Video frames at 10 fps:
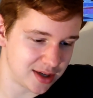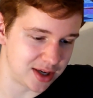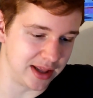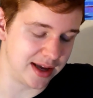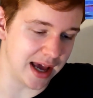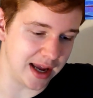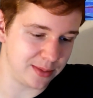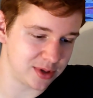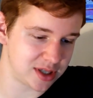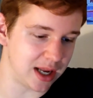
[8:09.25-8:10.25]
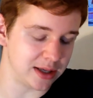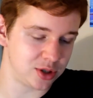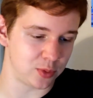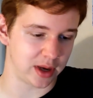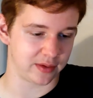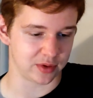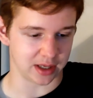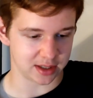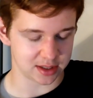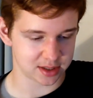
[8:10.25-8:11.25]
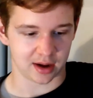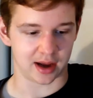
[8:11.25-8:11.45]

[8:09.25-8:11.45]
to the game, sledge, whatever it is,